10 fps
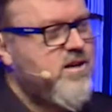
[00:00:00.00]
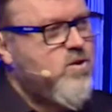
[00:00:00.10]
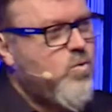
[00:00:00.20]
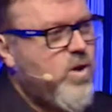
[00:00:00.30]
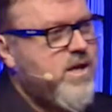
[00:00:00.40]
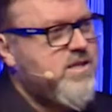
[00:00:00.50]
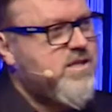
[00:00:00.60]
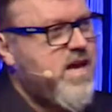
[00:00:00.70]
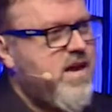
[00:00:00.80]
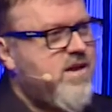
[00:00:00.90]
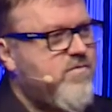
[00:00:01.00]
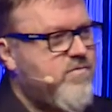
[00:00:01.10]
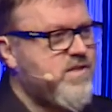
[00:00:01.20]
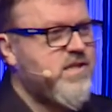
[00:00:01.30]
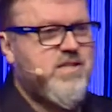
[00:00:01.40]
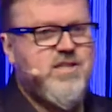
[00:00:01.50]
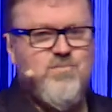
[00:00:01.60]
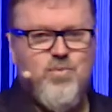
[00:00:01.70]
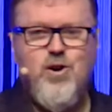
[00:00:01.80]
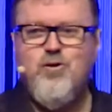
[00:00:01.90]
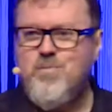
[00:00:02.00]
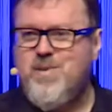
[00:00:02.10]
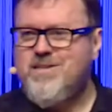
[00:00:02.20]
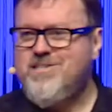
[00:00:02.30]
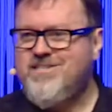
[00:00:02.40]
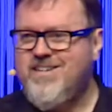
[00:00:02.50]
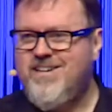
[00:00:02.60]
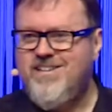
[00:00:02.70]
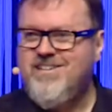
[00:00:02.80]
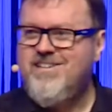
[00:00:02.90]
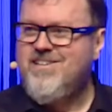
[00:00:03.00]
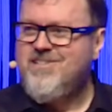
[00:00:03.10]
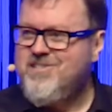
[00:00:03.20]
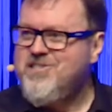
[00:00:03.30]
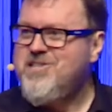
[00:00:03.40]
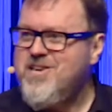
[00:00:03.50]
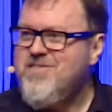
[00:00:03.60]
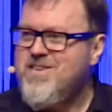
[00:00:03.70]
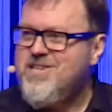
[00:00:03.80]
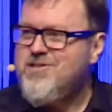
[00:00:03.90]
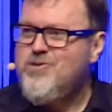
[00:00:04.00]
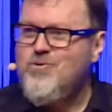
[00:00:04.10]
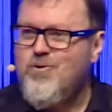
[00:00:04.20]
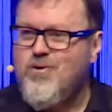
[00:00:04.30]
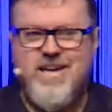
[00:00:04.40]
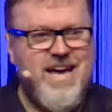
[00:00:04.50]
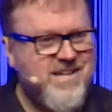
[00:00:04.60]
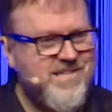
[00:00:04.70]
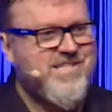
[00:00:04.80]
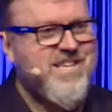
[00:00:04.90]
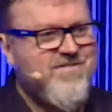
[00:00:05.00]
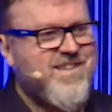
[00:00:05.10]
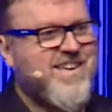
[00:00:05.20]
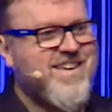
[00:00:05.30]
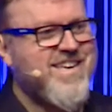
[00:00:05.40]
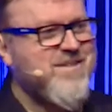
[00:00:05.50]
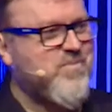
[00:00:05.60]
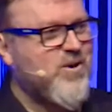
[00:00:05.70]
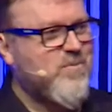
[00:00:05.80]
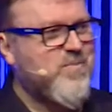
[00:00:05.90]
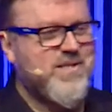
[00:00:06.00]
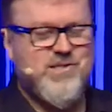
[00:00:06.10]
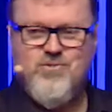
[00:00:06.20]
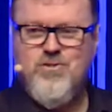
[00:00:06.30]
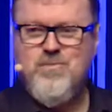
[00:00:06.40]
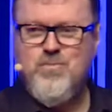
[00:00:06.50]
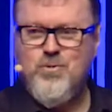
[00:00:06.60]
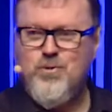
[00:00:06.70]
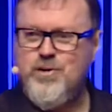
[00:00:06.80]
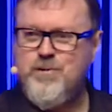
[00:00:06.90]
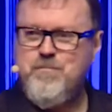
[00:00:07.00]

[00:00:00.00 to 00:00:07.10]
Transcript: went and visited Blockbuster to share their story and to see if they could get Blockbuster on board.